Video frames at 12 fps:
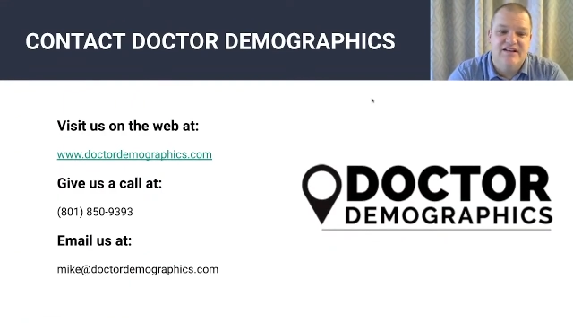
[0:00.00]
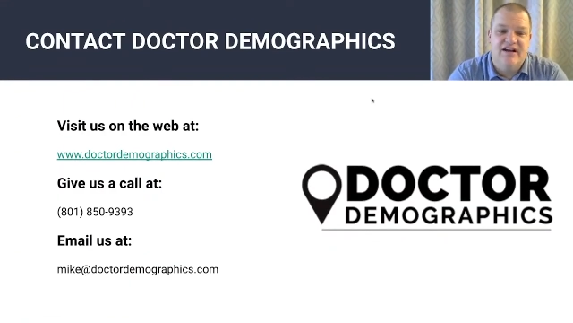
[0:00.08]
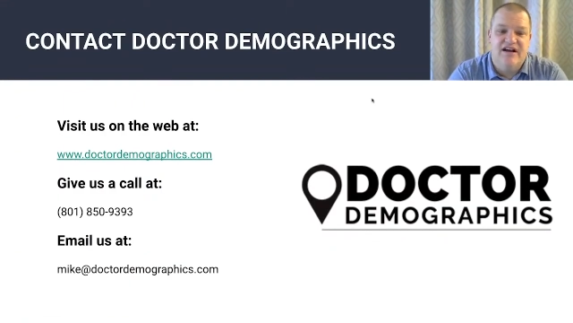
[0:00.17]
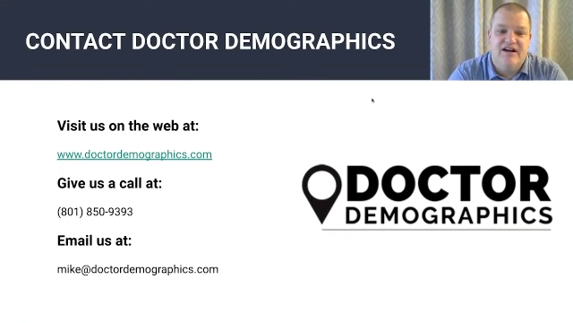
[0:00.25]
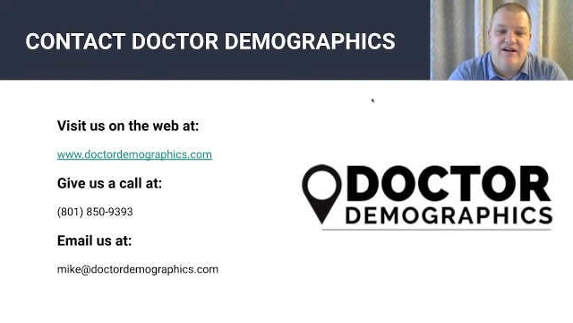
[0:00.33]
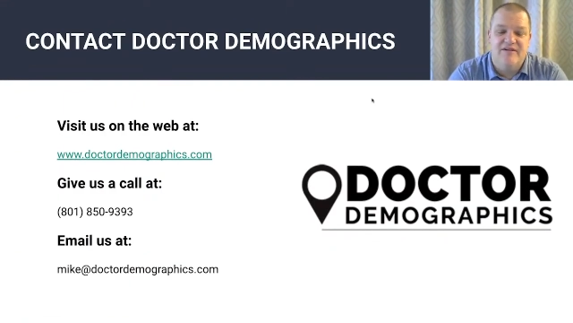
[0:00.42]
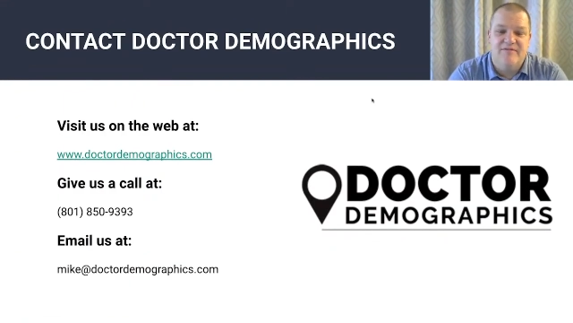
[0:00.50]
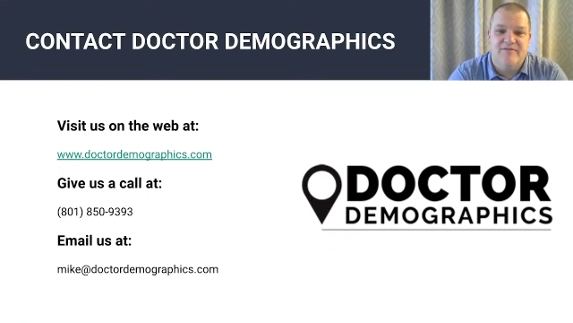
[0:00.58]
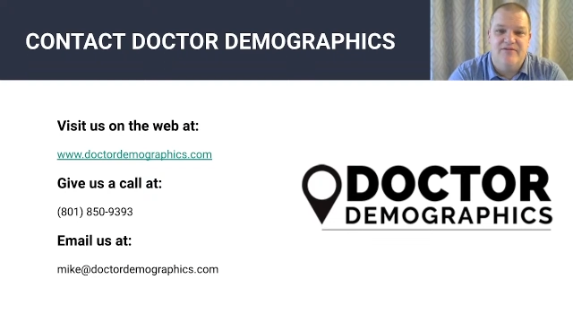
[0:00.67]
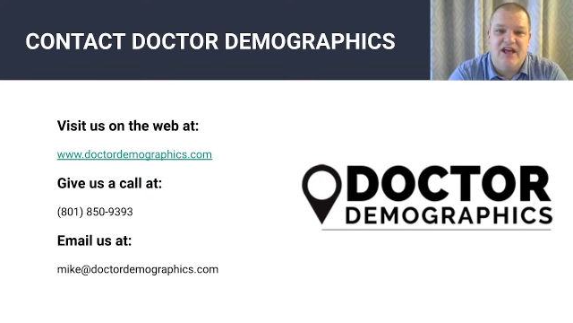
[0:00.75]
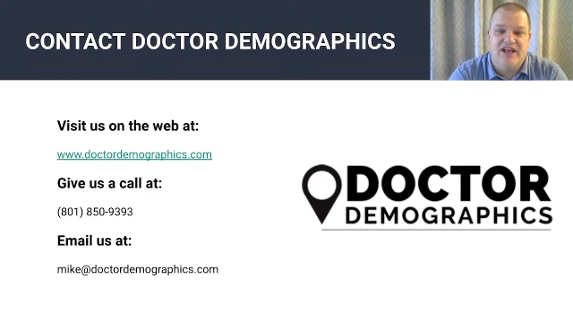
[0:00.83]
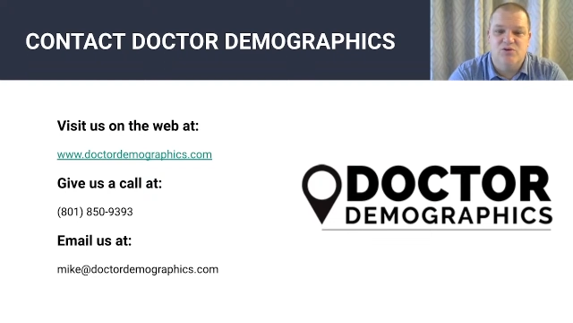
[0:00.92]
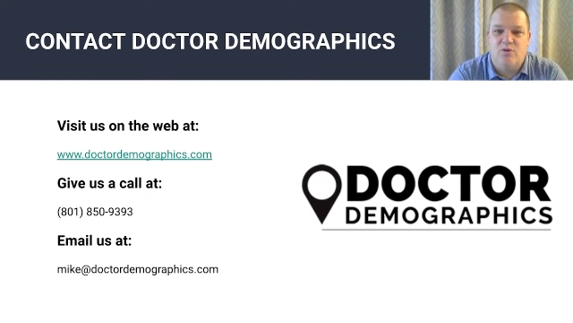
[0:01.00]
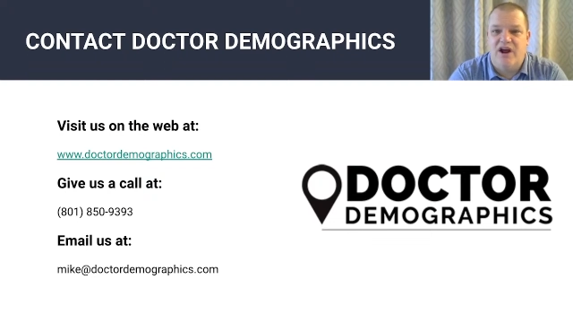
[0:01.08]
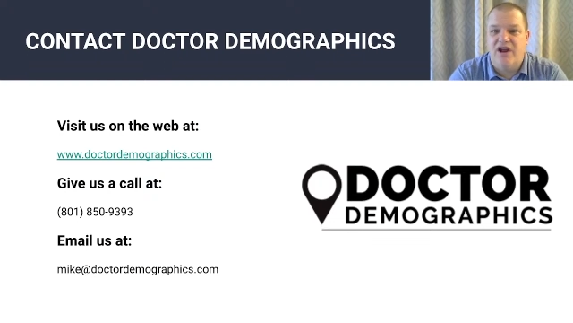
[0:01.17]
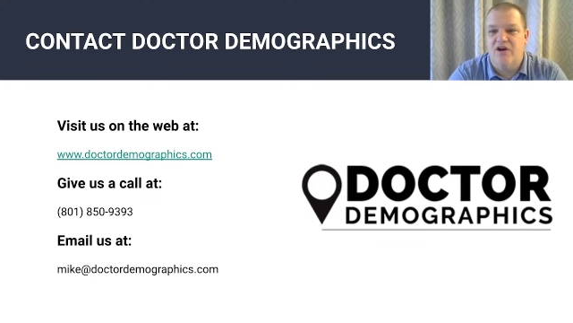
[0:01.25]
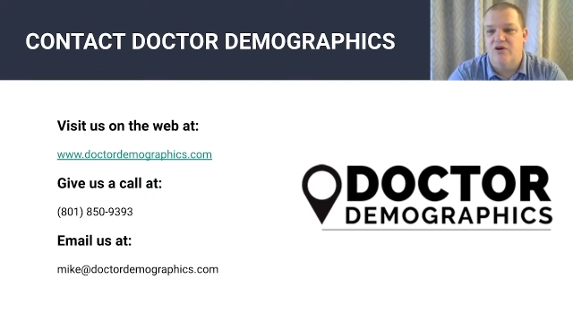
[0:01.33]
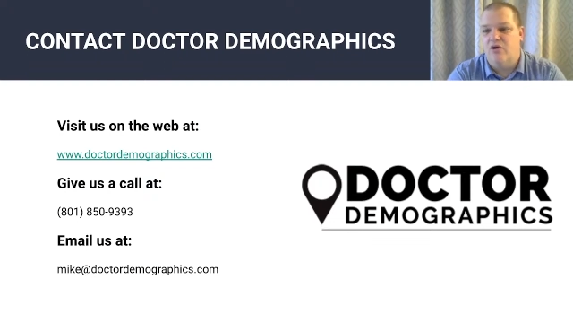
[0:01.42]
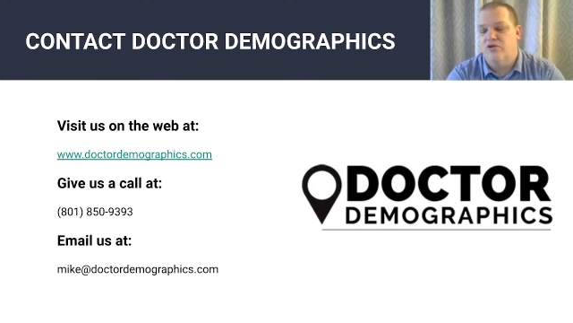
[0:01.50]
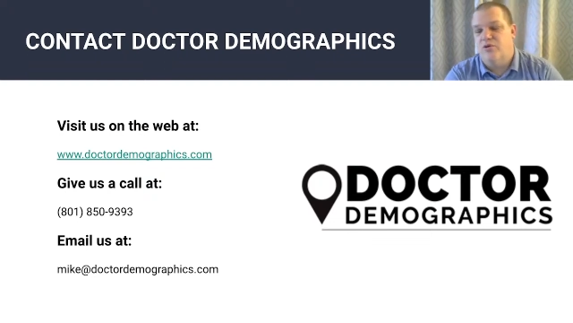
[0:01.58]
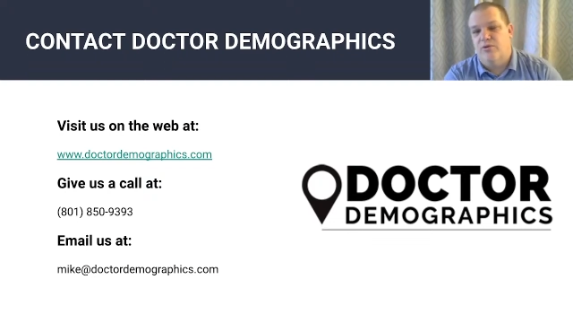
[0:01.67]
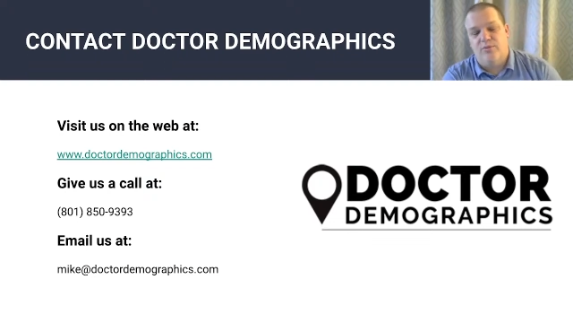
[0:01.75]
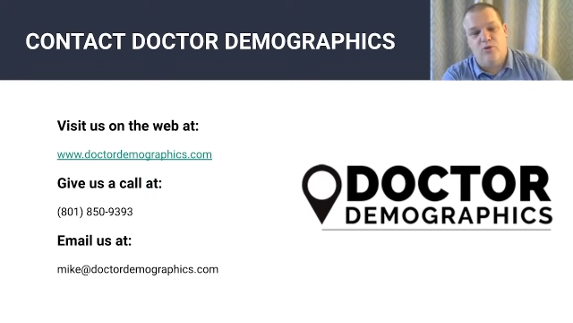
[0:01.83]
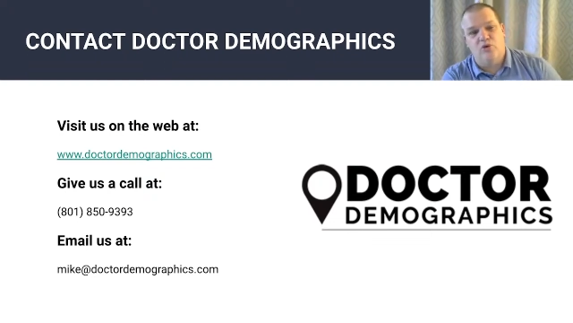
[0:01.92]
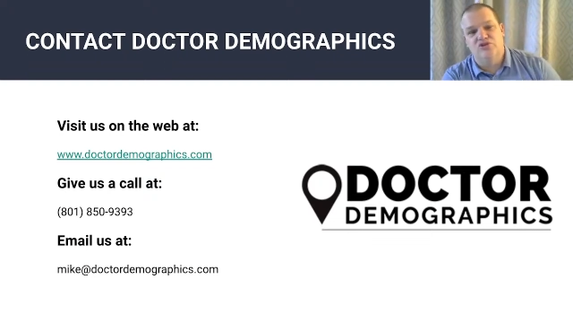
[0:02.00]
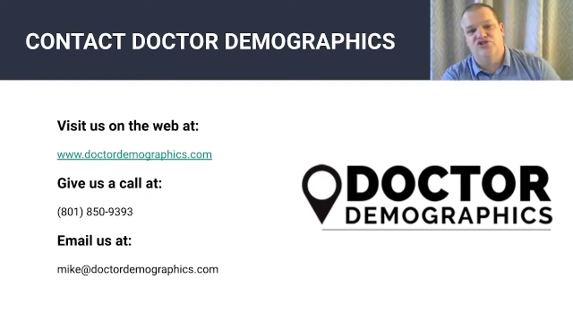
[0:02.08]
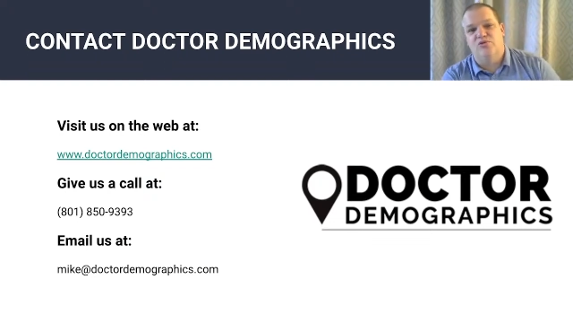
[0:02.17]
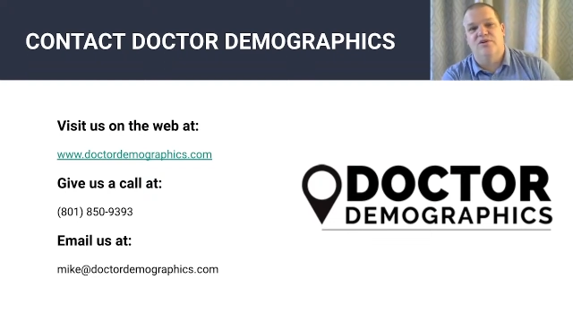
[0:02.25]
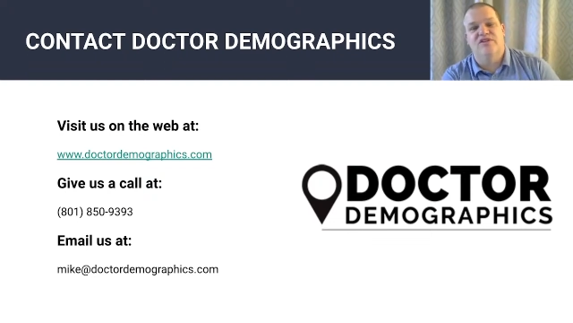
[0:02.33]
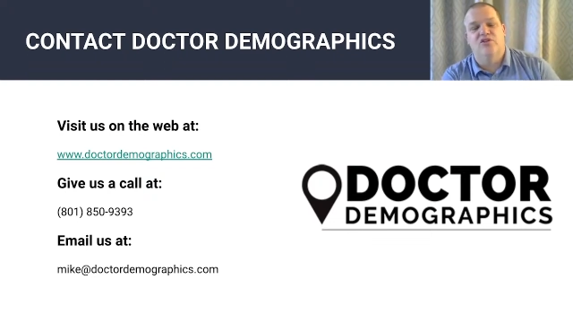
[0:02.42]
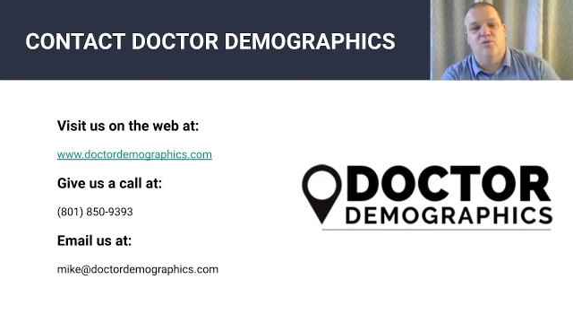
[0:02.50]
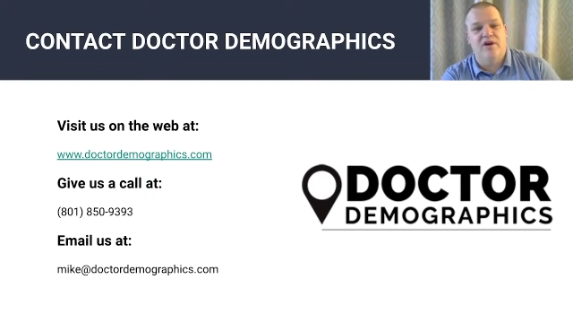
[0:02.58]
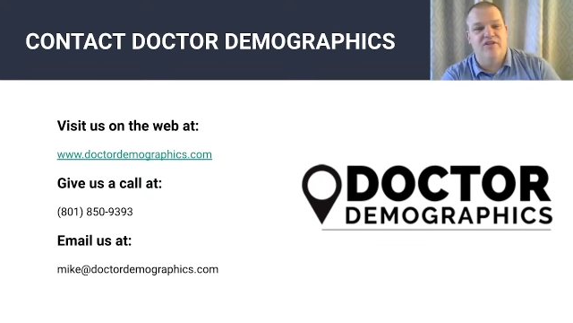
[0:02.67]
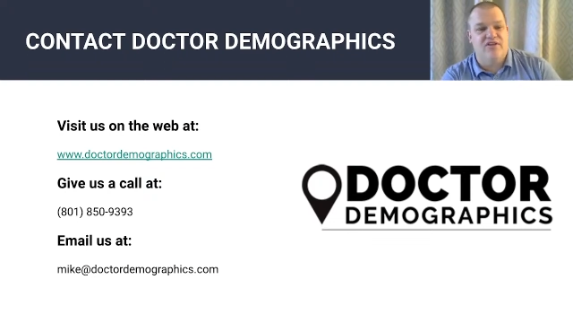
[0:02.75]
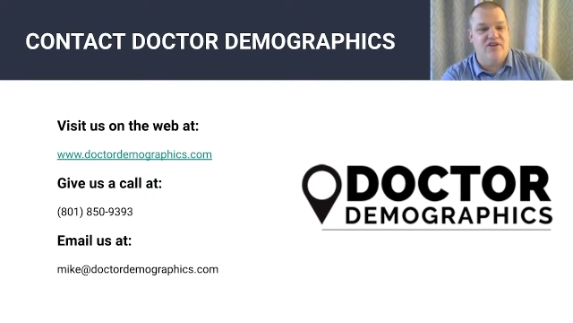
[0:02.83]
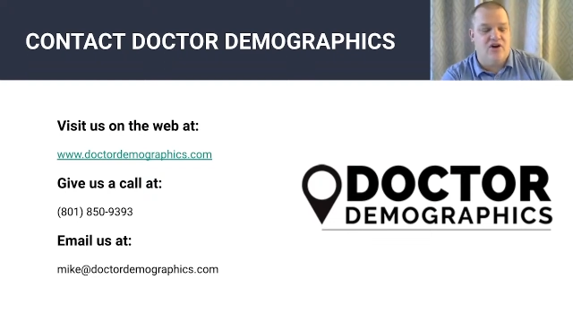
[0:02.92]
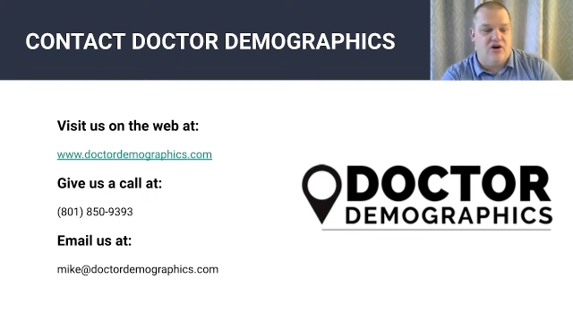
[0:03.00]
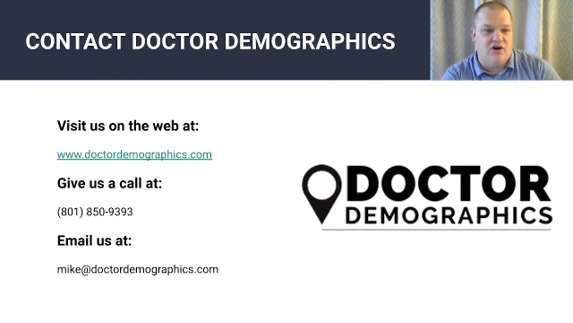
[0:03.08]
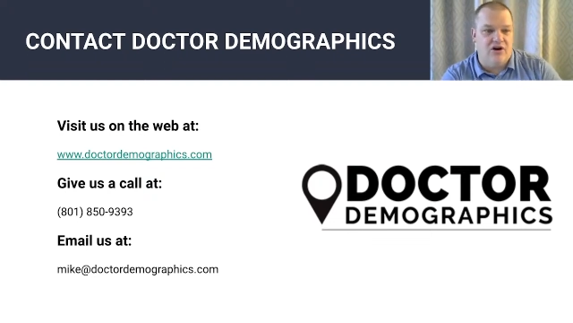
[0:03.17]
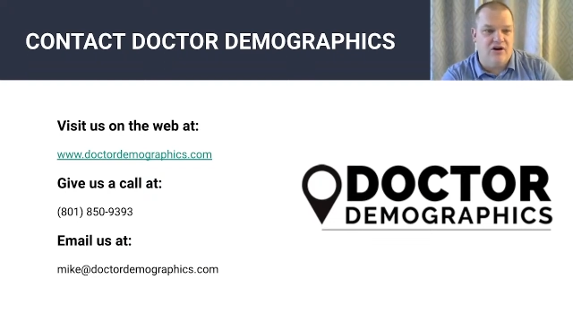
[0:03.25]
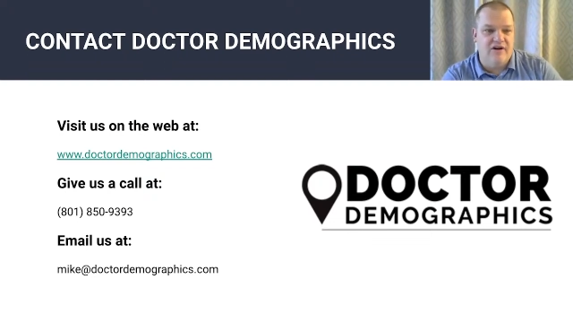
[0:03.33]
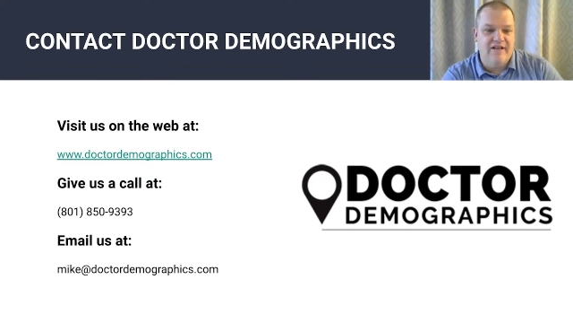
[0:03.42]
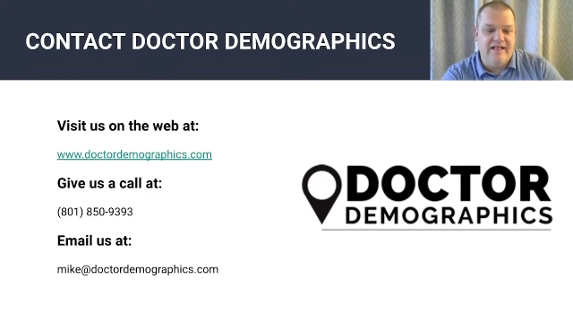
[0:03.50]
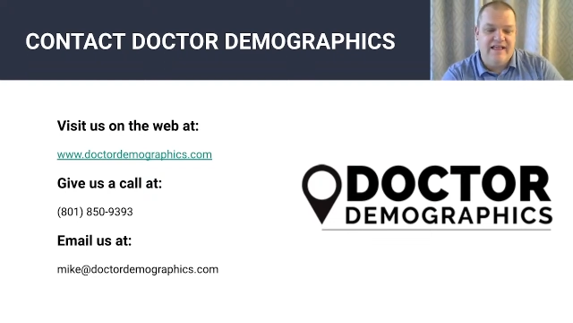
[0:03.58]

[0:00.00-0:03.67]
That's why the reports are written the way that they are.